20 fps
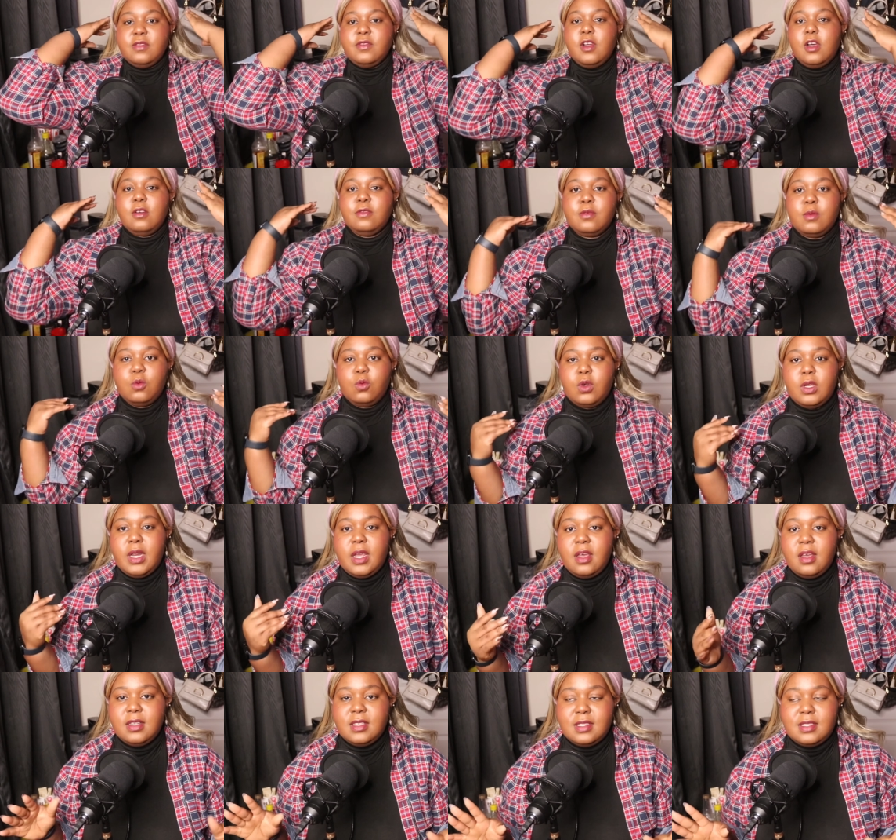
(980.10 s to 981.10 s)
of all, from what I
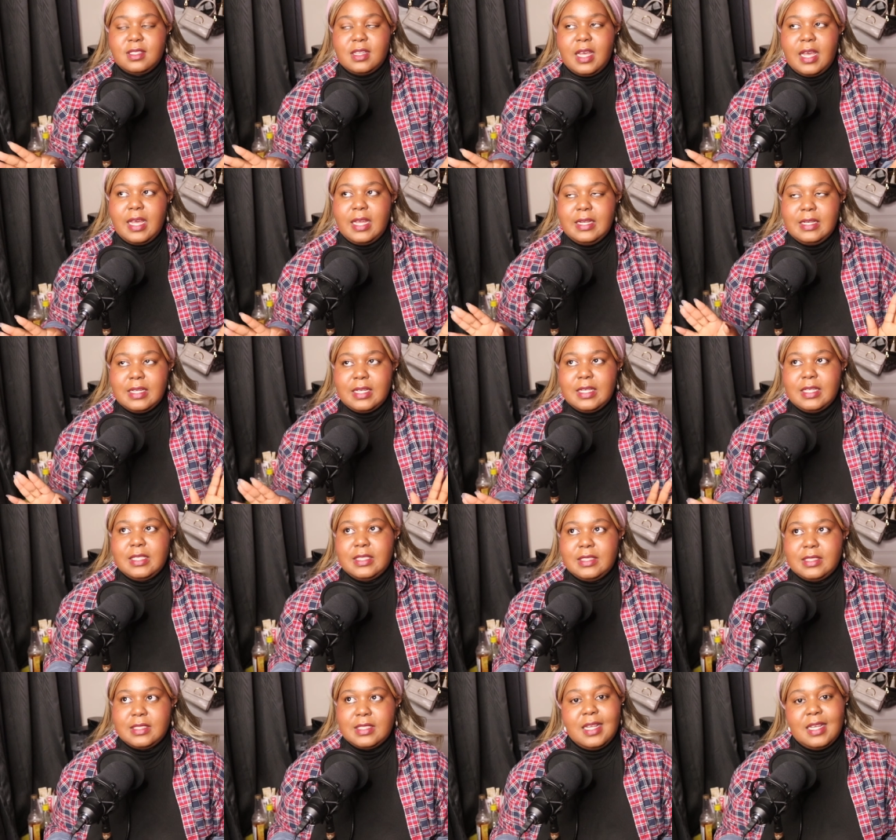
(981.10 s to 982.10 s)
understand,
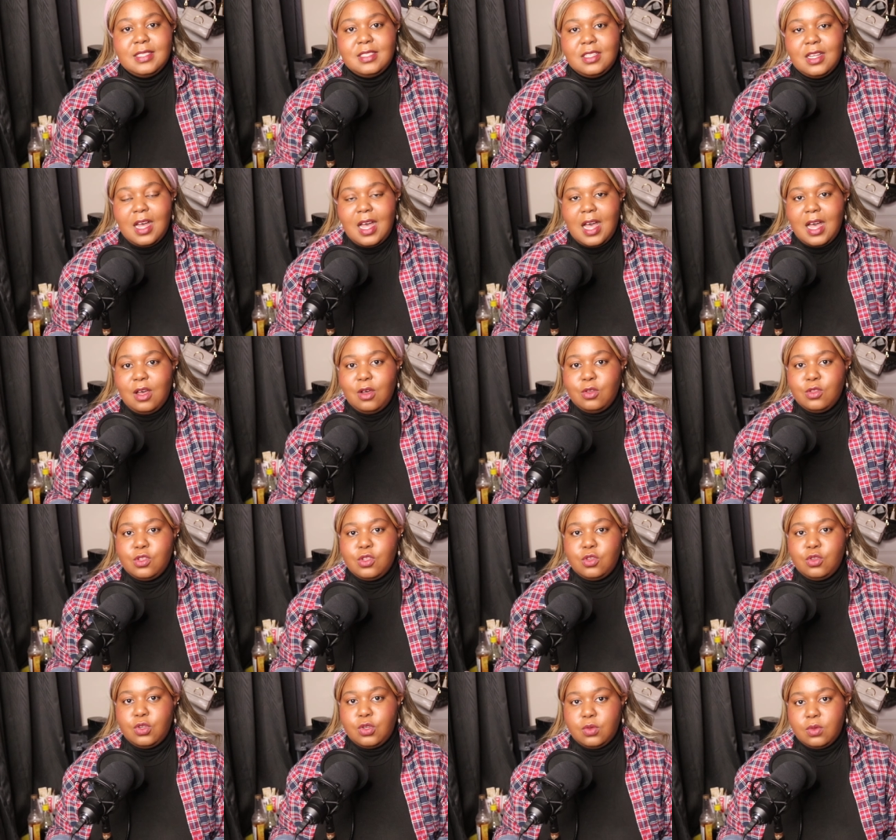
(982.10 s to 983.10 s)
is that's not how
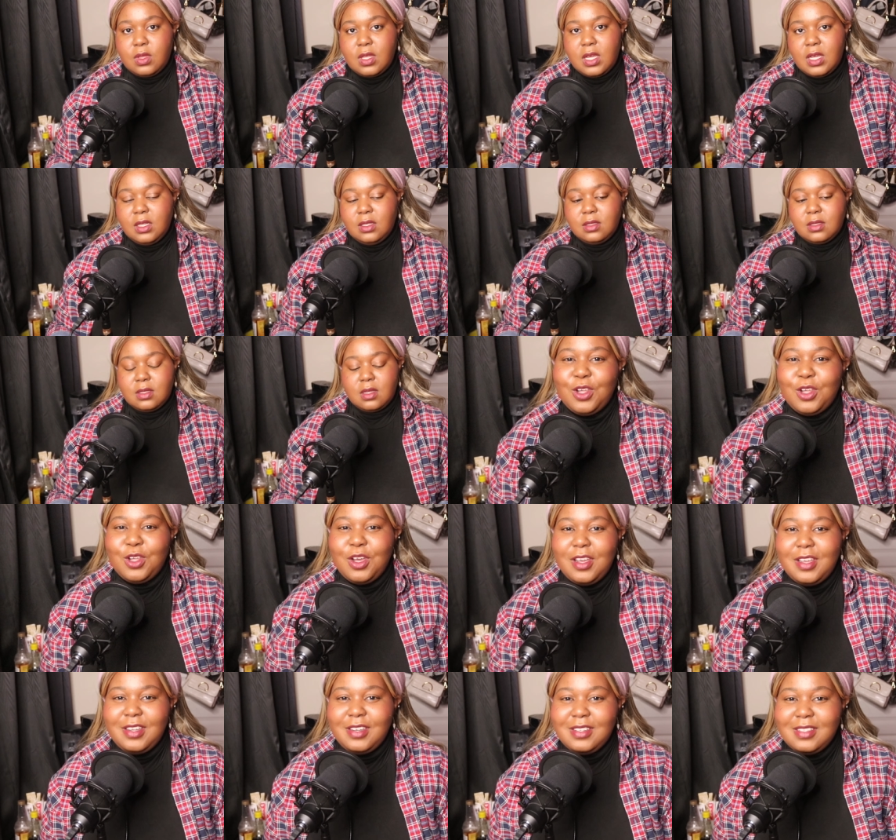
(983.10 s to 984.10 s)
you do things.
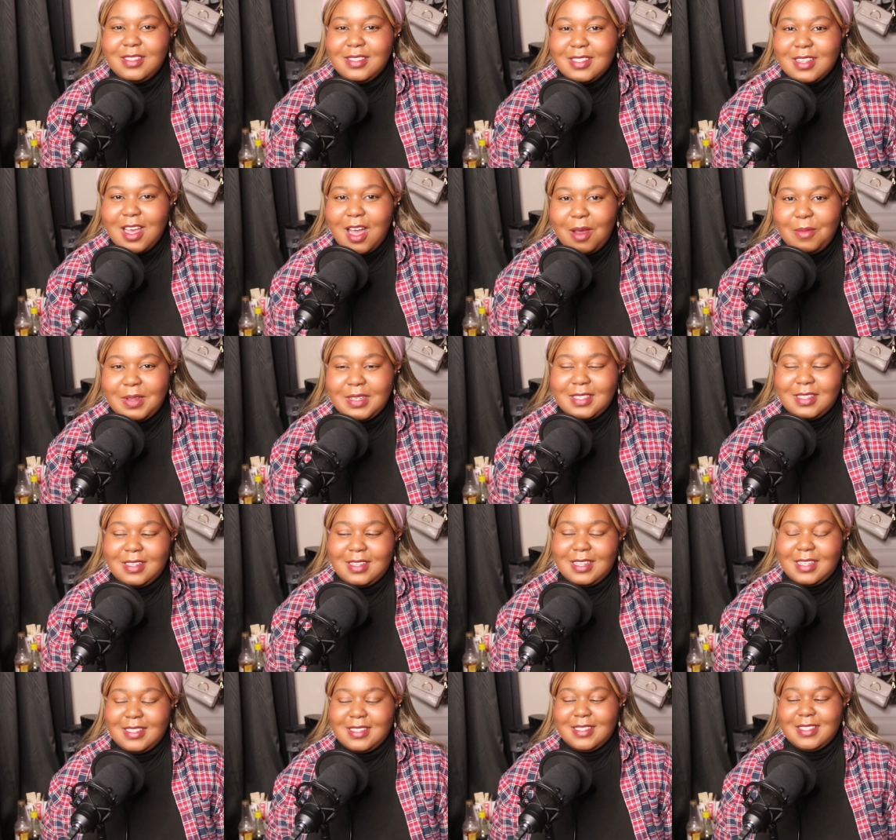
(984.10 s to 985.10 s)
Lawyers comment on
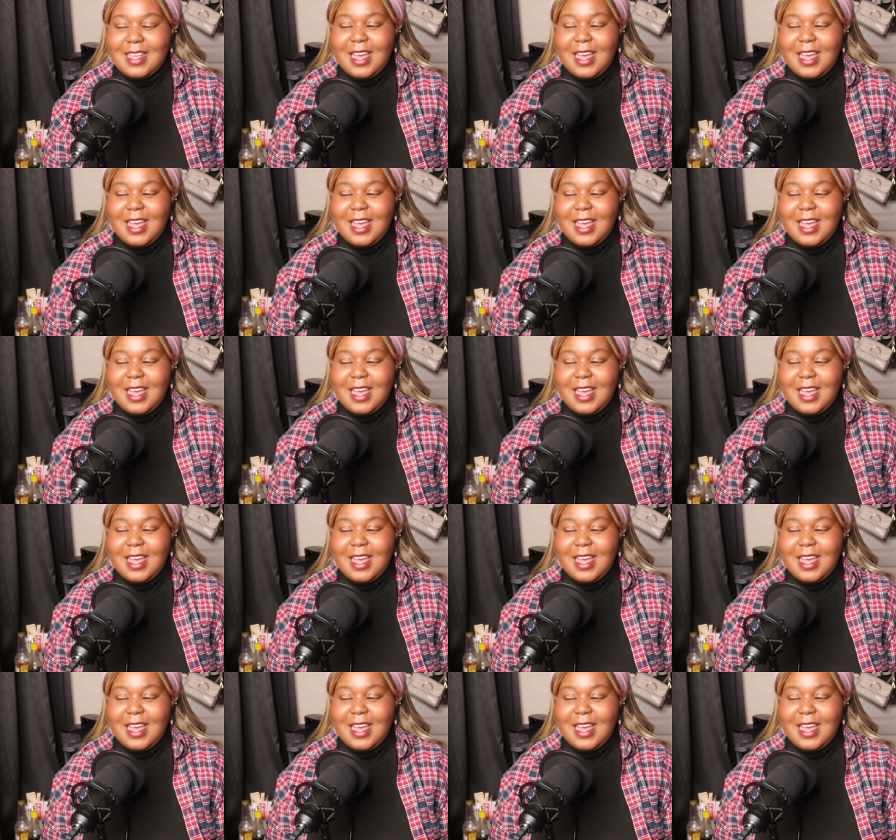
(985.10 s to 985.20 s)
this.